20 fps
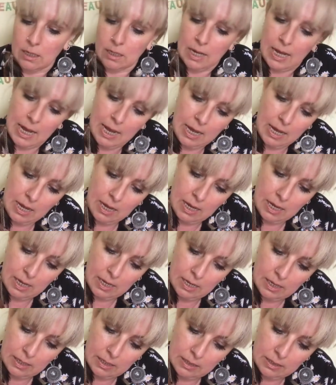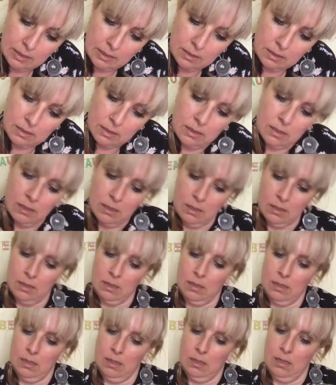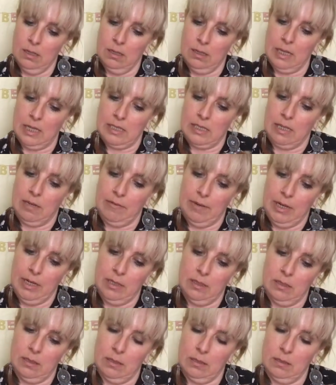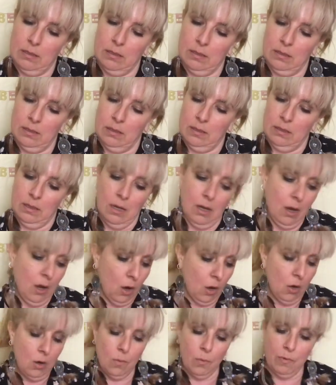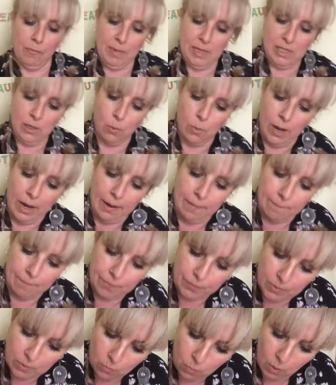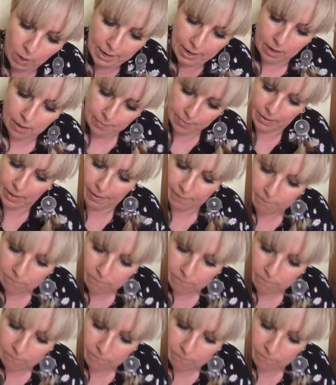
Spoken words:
and that's it, right? Oh, we missed a white up there.